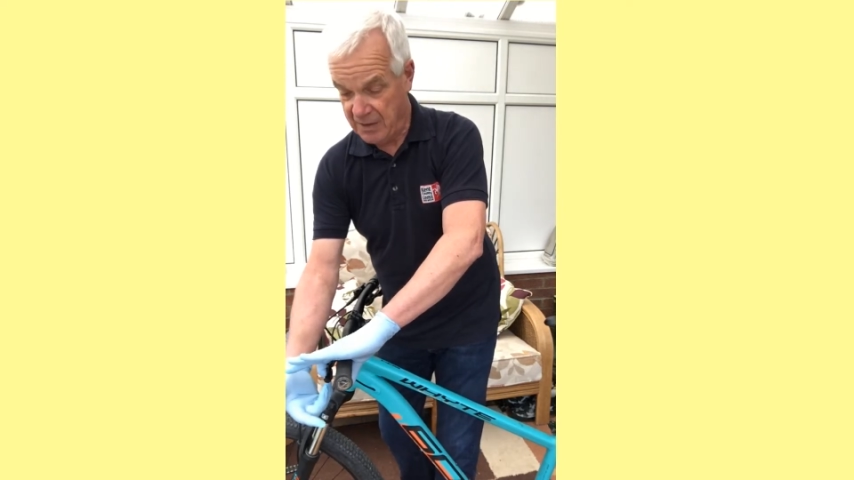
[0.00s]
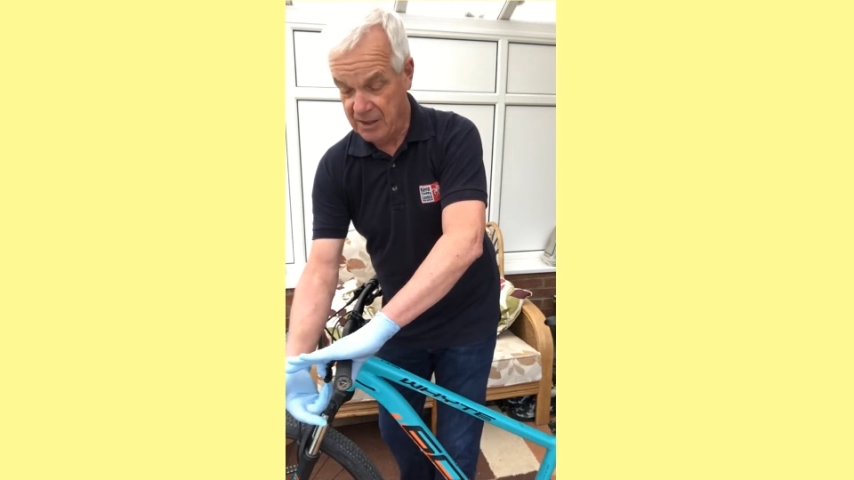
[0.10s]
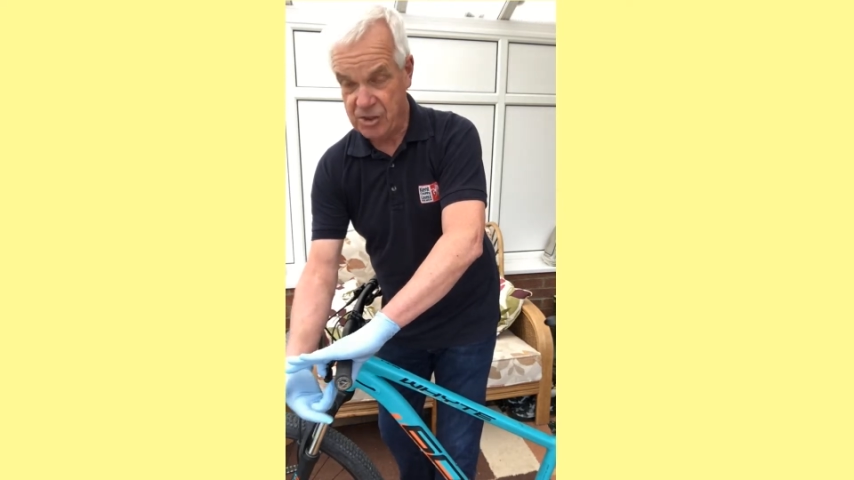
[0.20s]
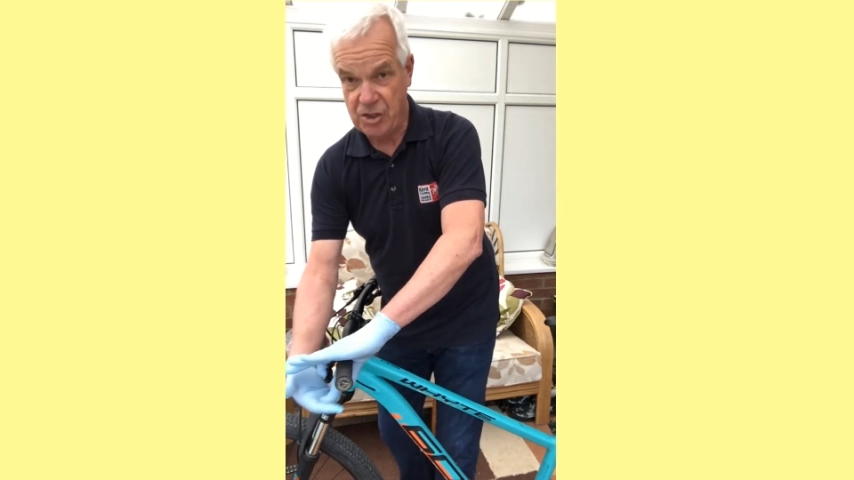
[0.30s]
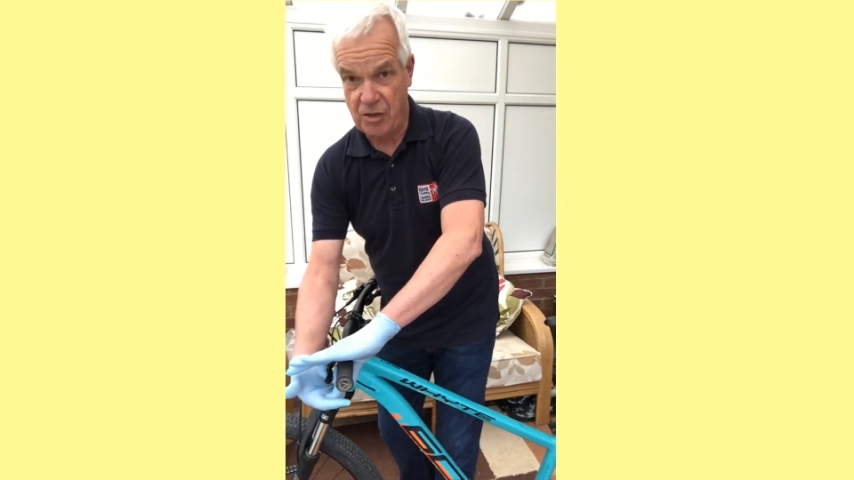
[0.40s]

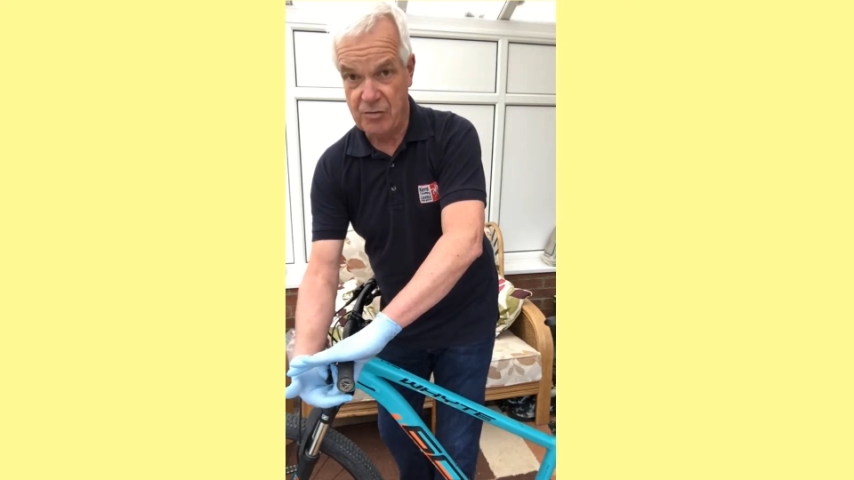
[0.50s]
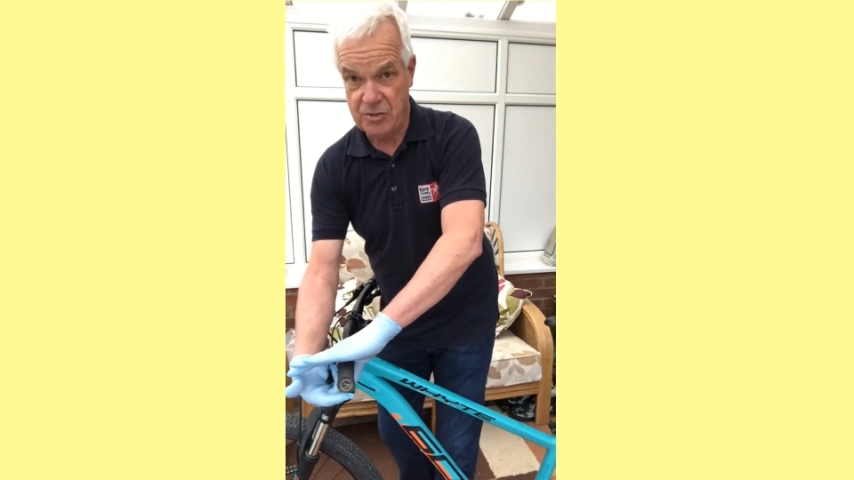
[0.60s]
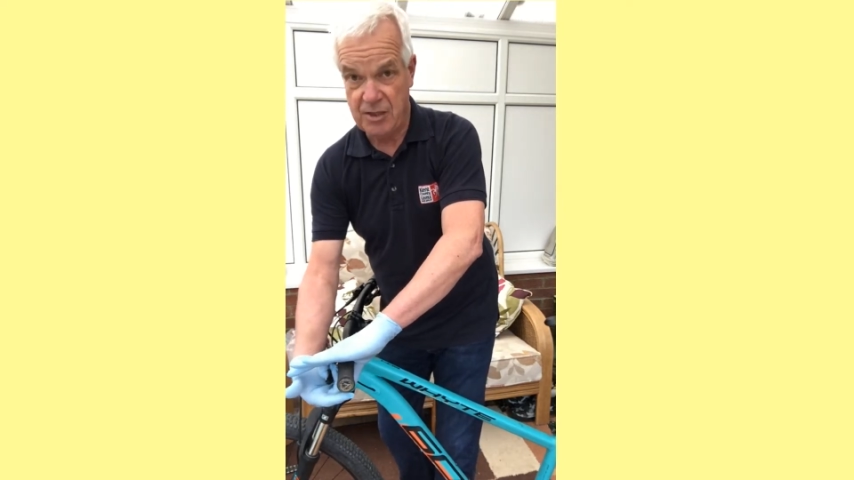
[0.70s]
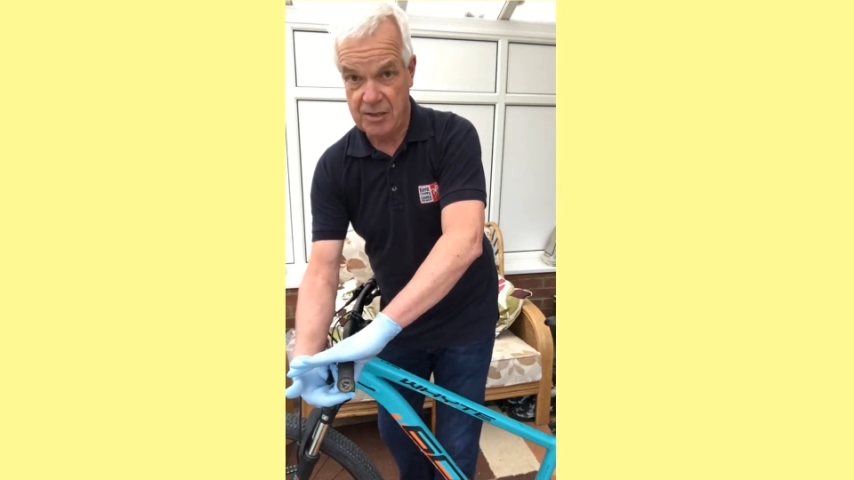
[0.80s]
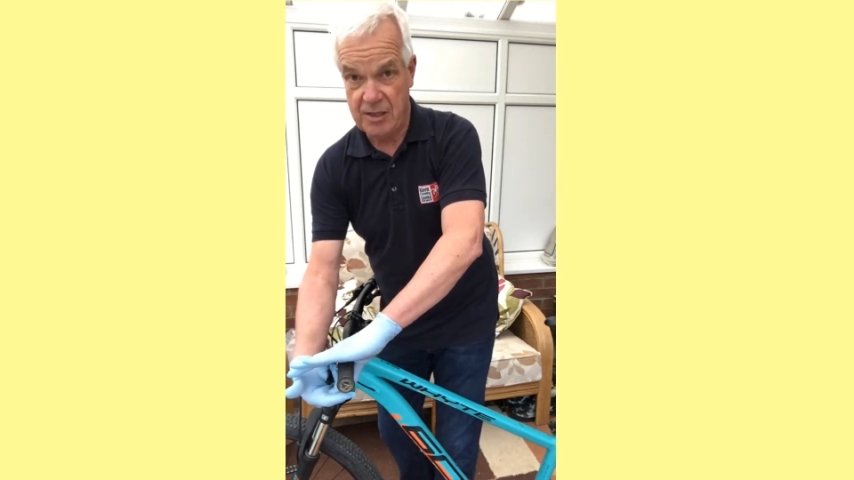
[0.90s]
that shows
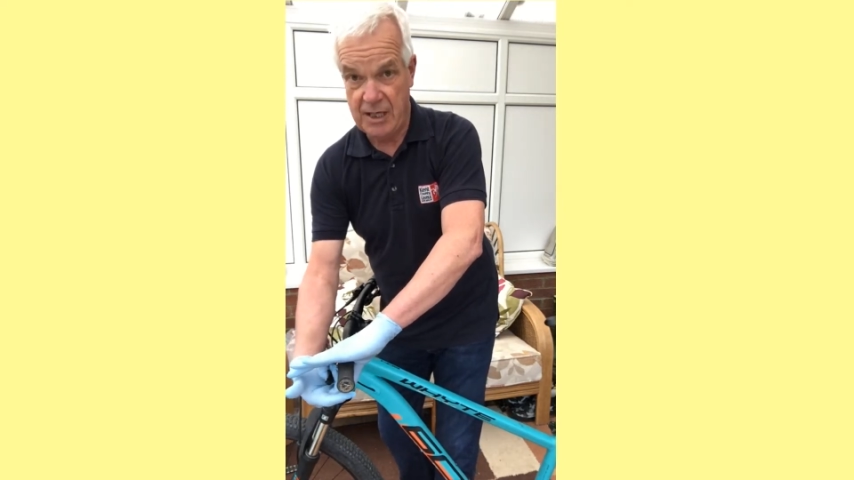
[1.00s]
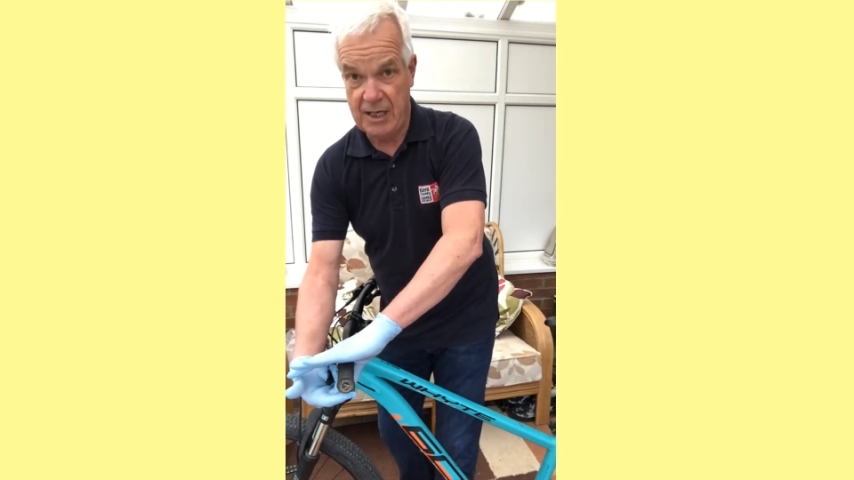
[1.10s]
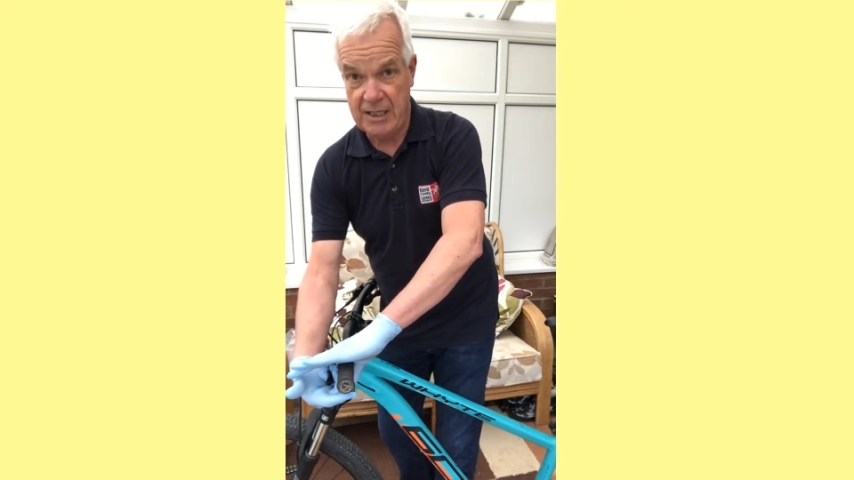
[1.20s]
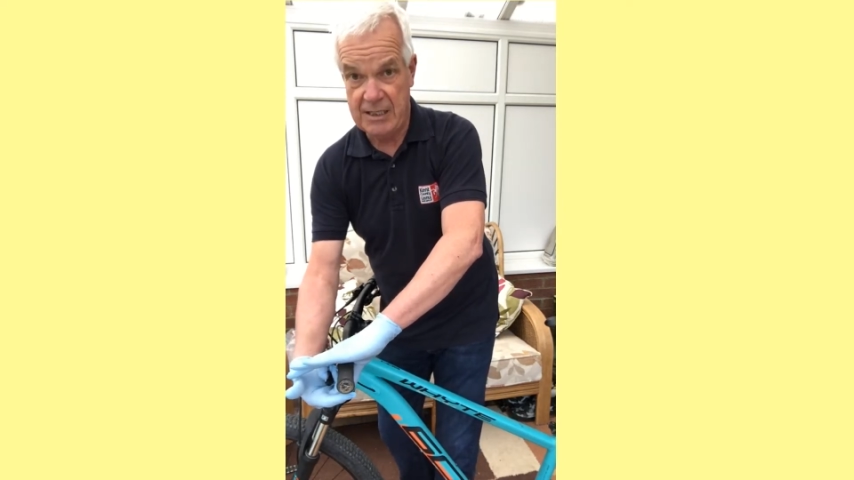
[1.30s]
that it